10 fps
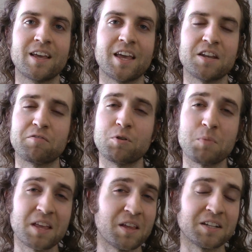and if we
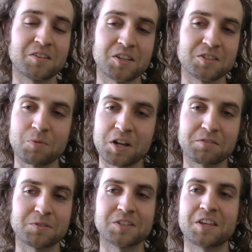made like tons of money
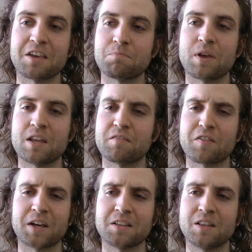from this campaign, if
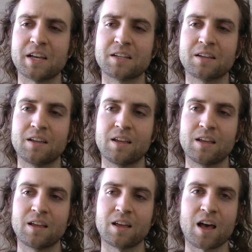I could like
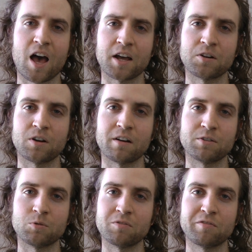hire
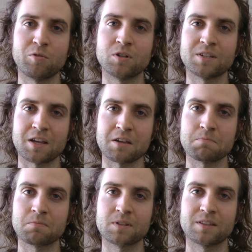everyone full
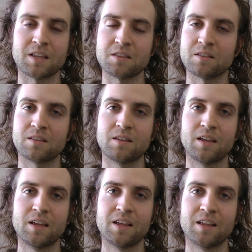time, then
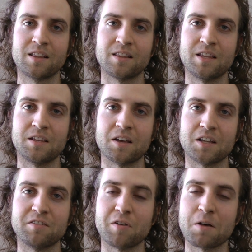the
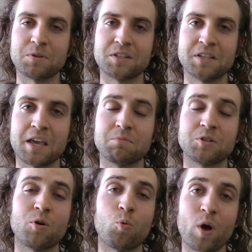development of the game
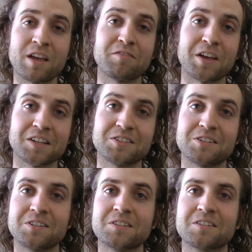would go way
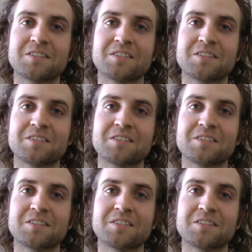faster,